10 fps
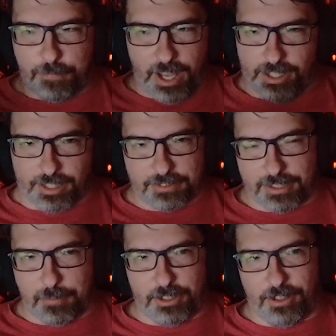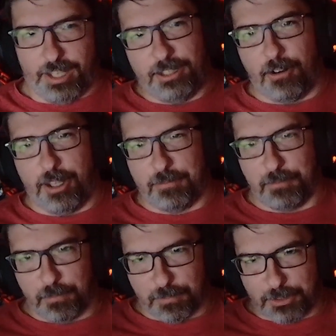fighting against them, and they're like, you know what,
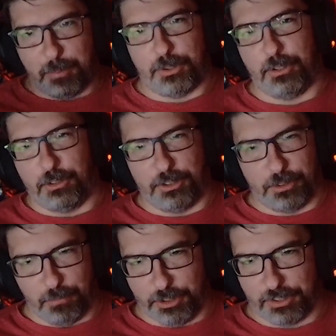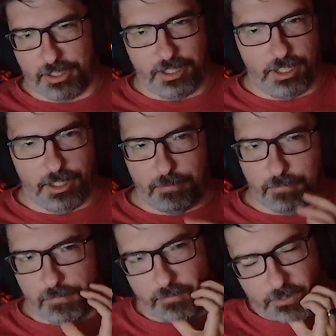super soldiers, we're just gonna
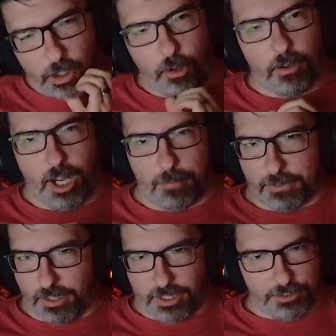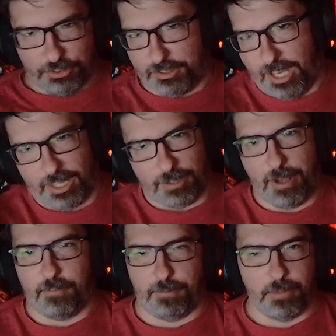co-optly just take
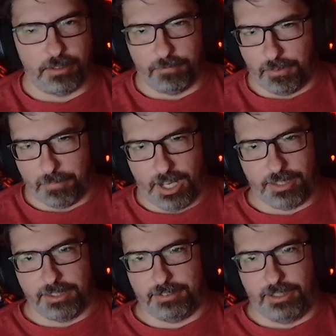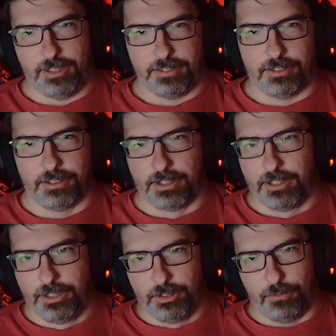them out from behind the scenes
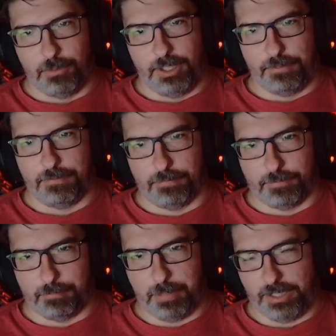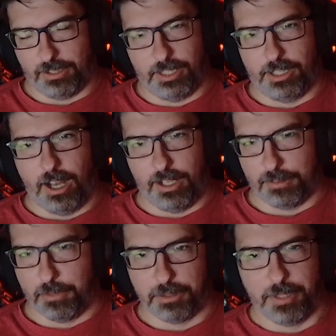with basically
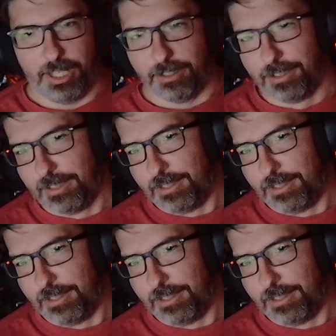gods among men.